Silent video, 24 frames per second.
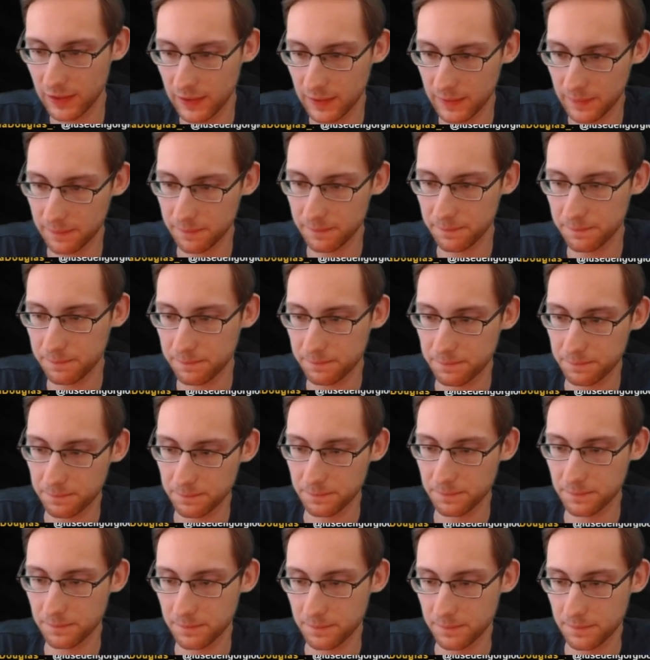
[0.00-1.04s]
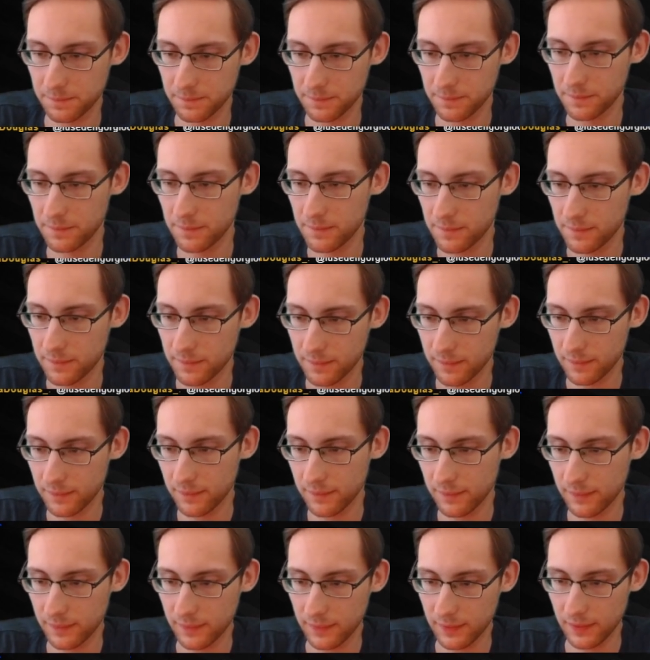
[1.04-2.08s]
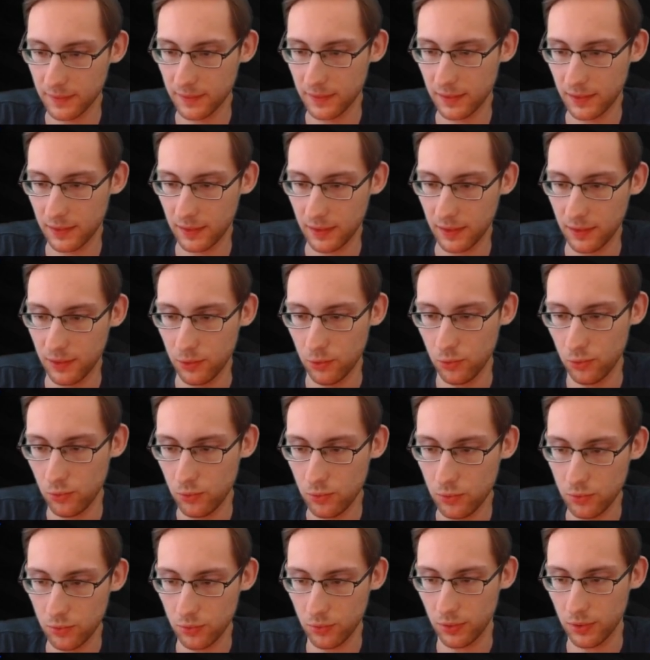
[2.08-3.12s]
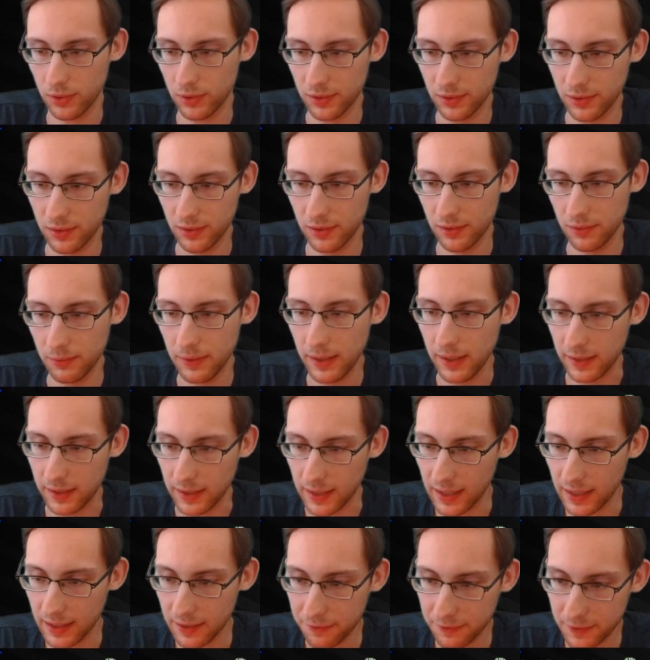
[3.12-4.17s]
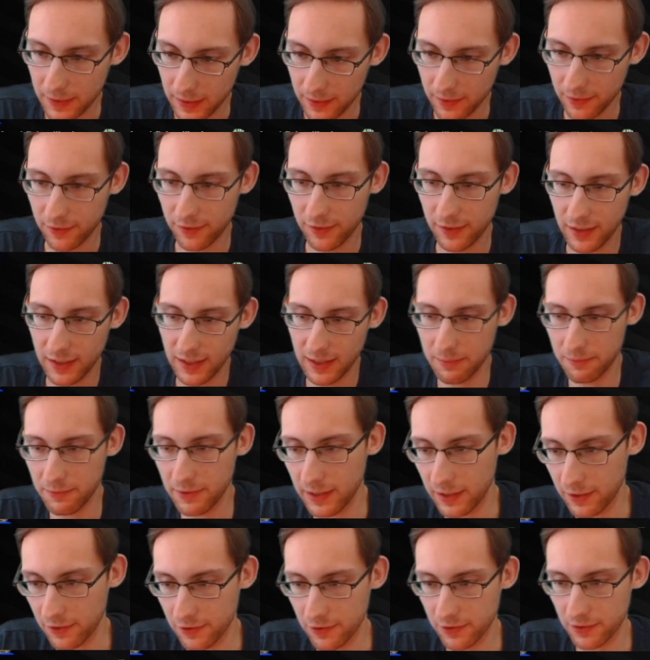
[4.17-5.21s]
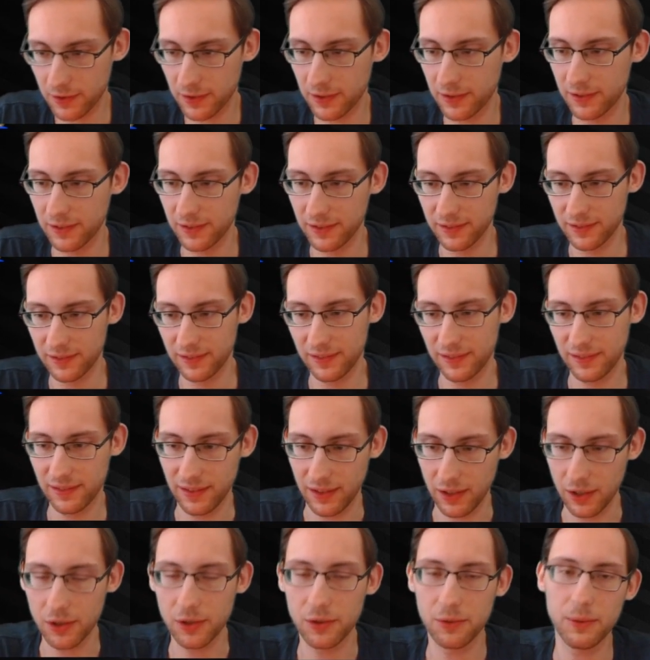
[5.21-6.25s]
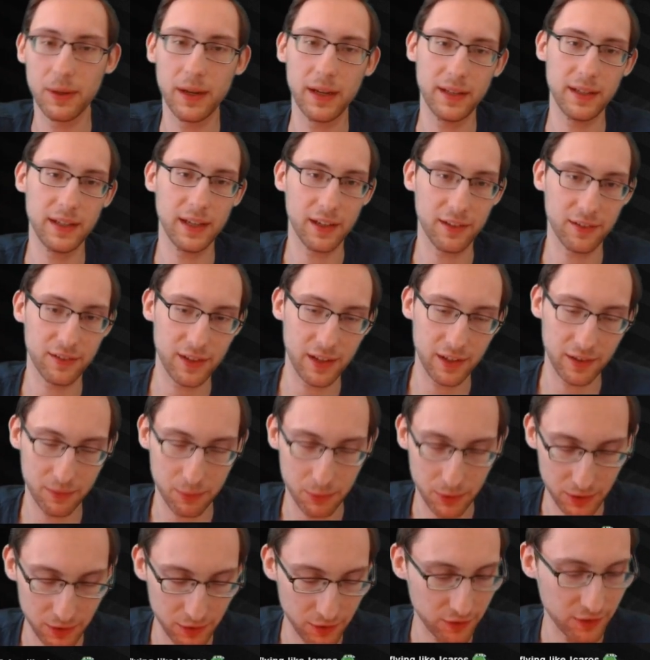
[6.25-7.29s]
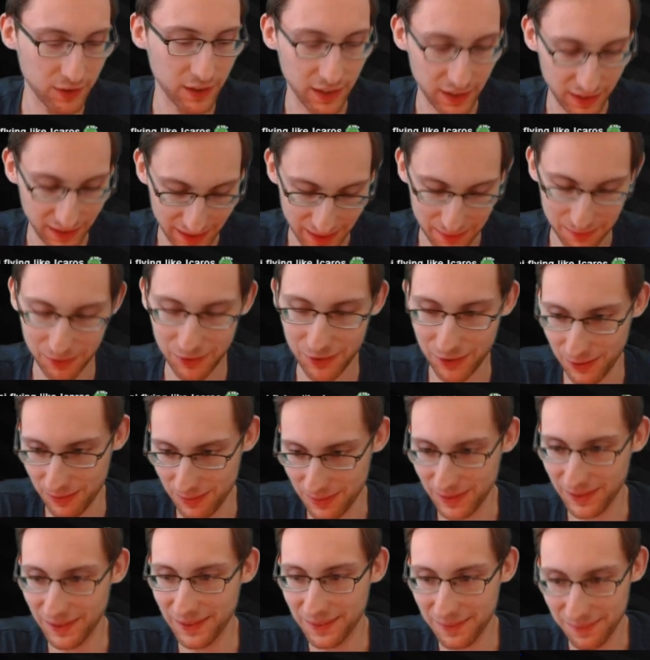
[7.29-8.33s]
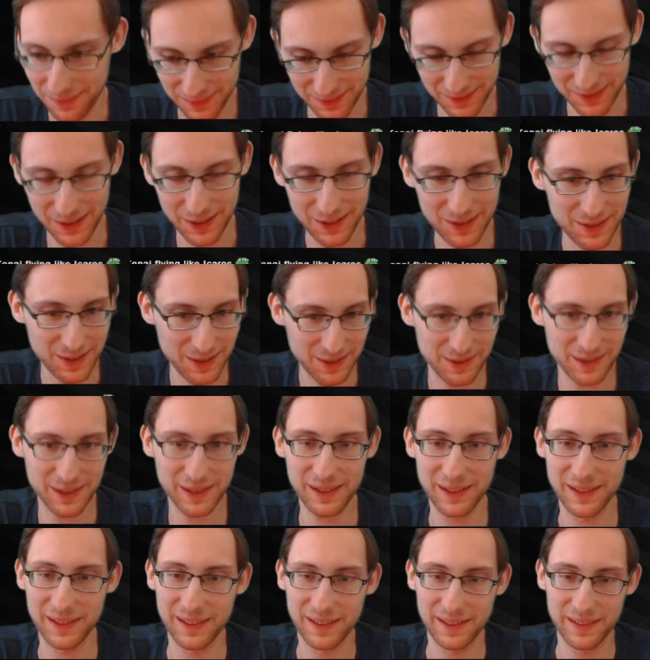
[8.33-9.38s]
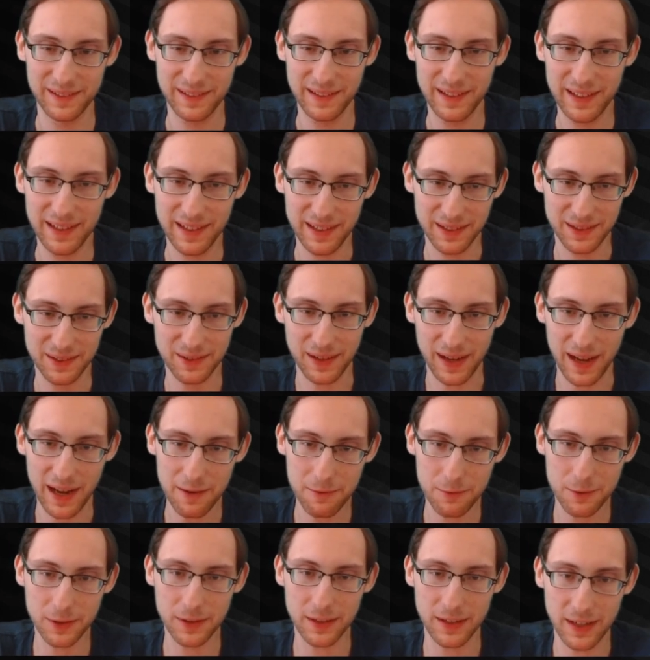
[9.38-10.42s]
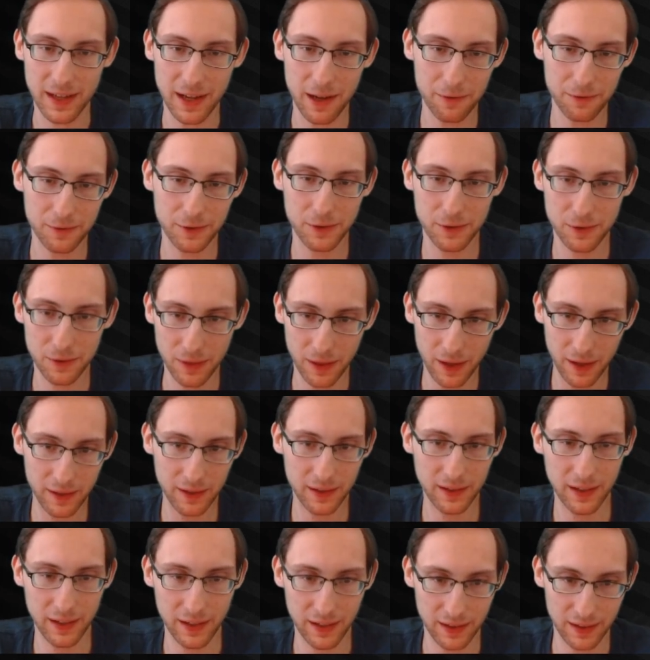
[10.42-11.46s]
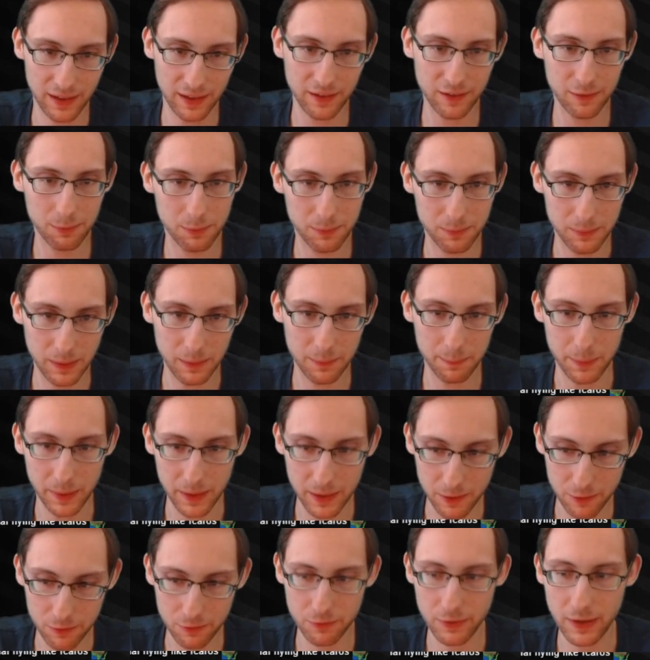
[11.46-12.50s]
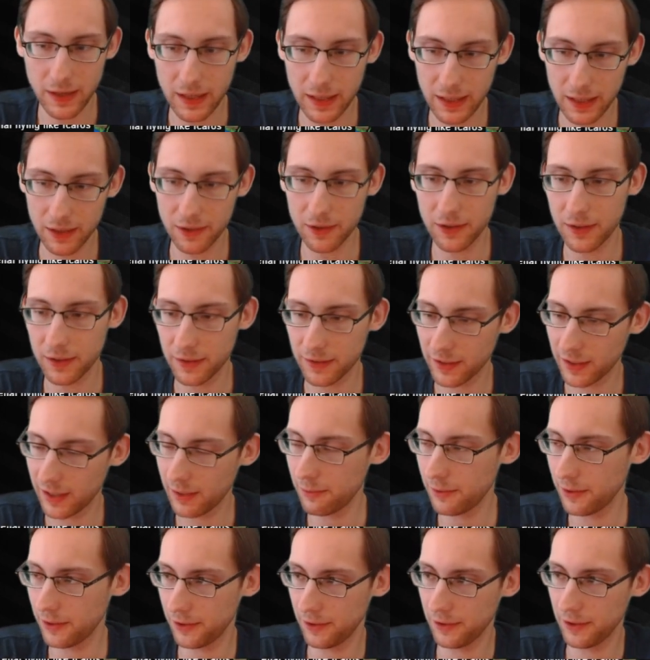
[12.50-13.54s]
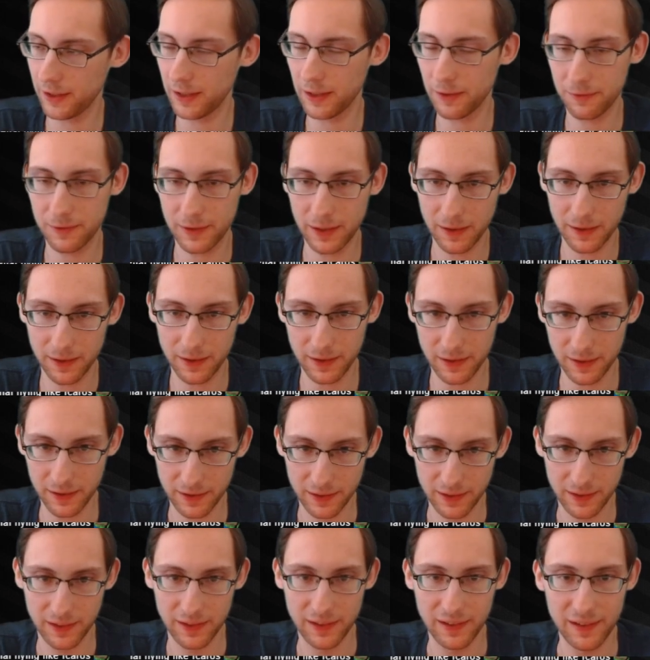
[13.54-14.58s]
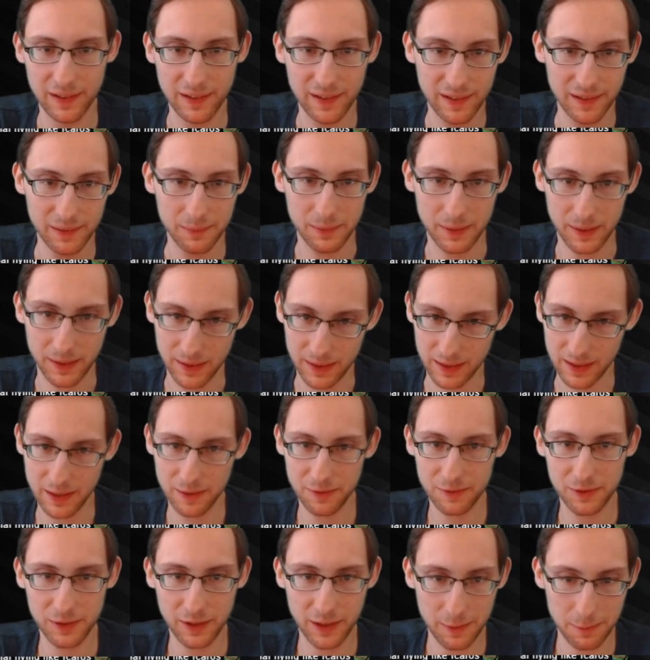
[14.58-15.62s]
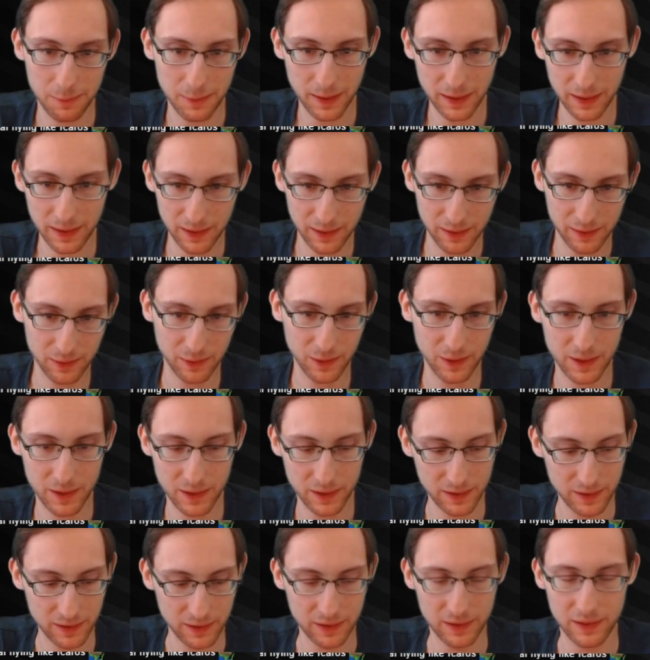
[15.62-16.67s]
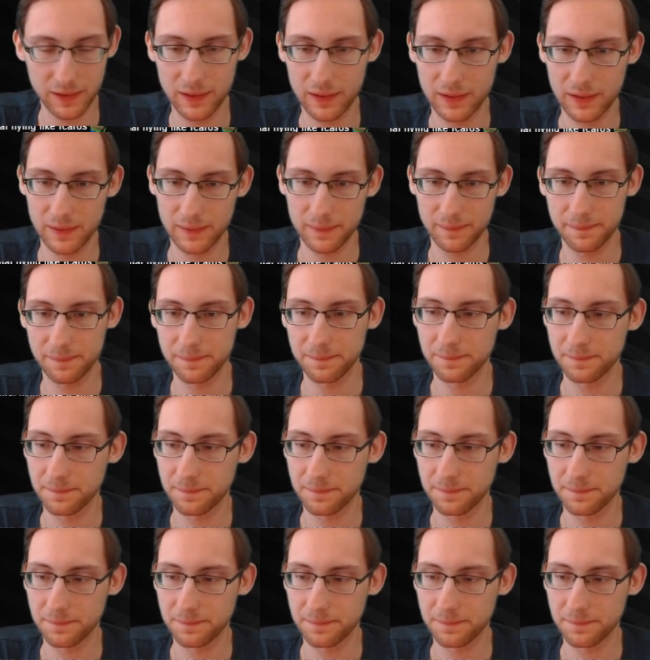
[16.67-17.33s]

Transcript: I'm looking for the place where the light touches the earth. Ooh. Wait, I've done Slime Rancher. Oh wait, yes, that's what you're saying. I'm stupid. Gotcha, right? Yeah, I, d I would love to do that again. That's it's been a really long time ago that I've done that. There, but I'd love to get back into kid. that. Ooh,